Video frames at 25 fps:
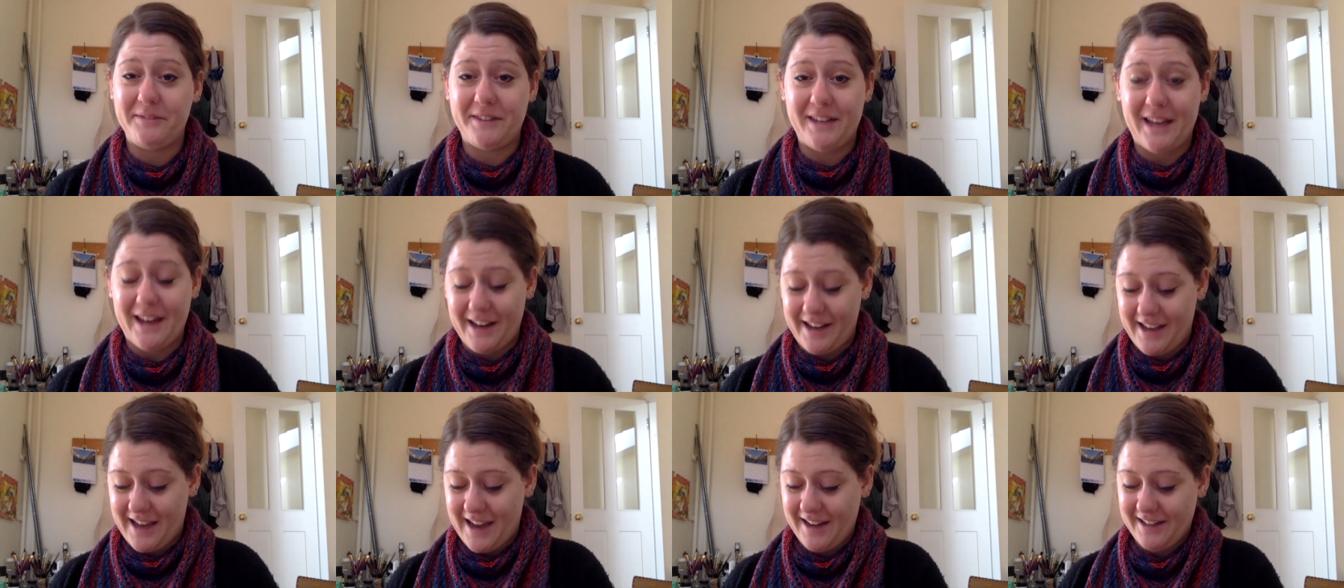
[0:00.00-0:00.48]

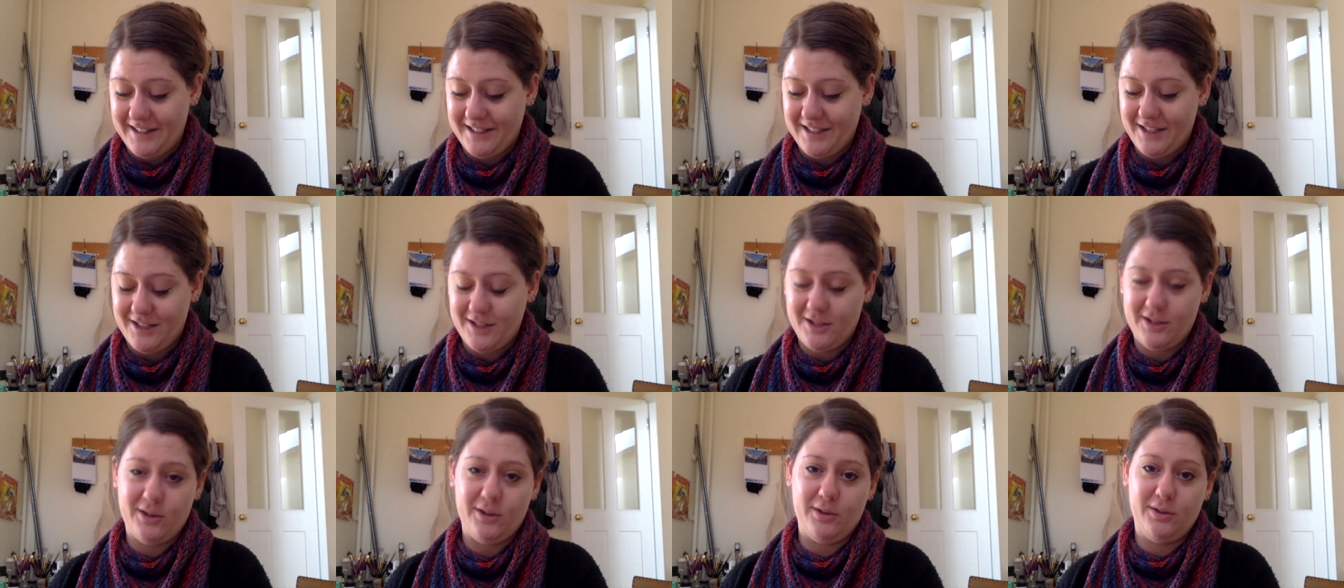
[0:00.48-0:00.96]
dedicated
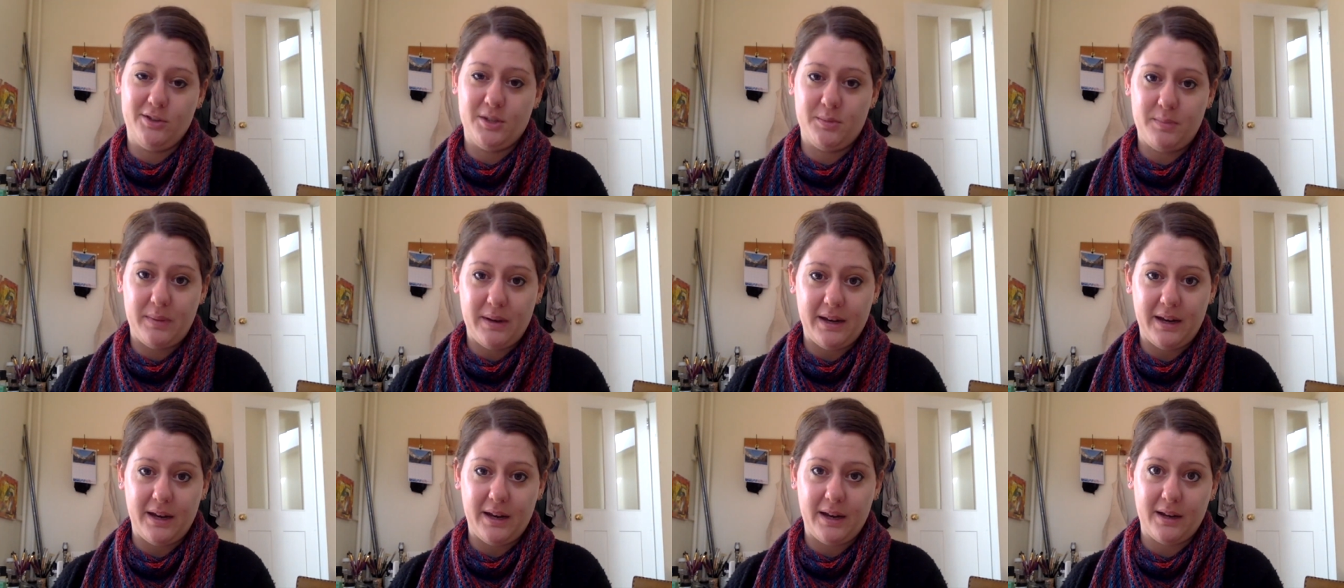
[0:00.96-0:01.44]
to
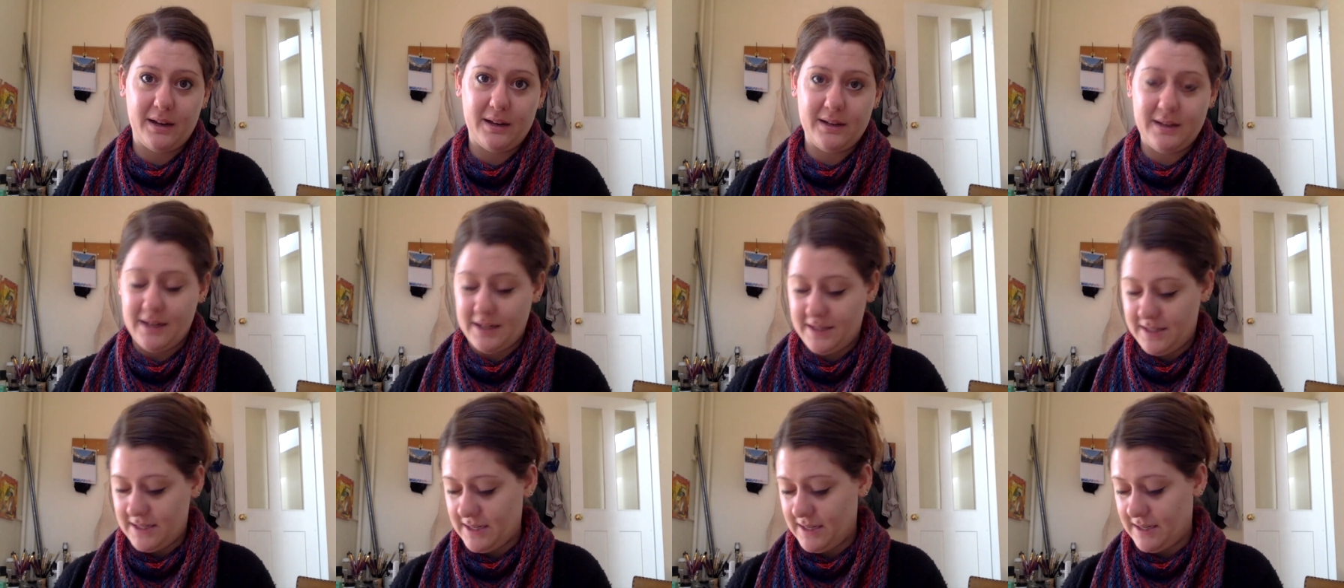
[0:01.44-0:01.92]
spinning,
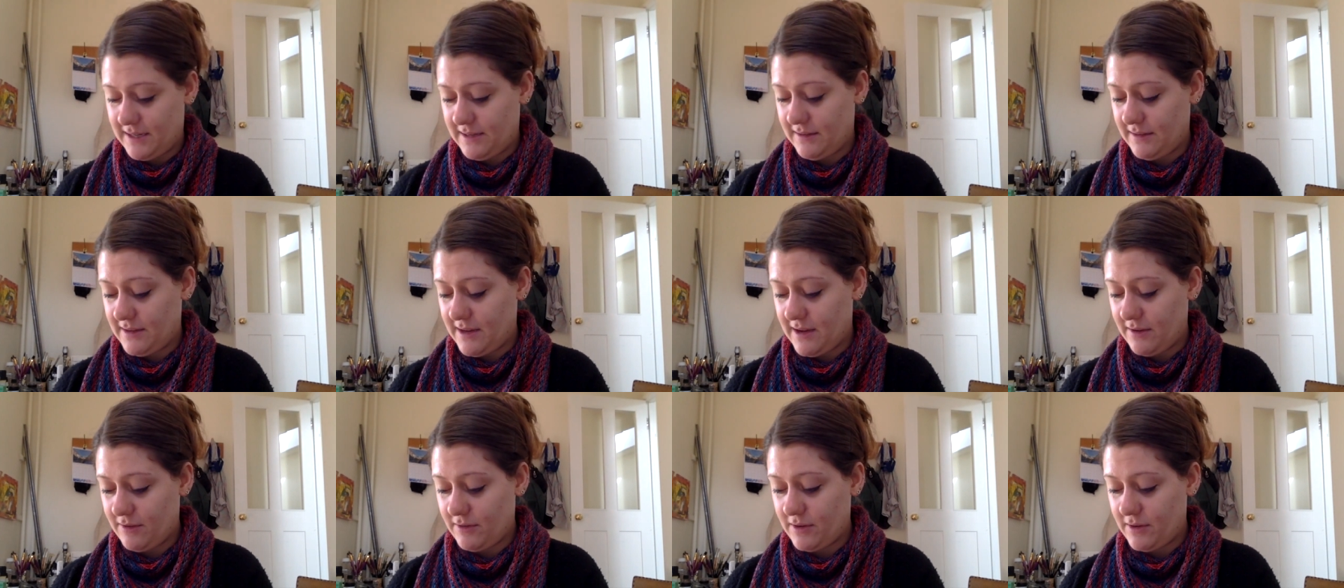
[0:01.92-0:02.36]
knitting,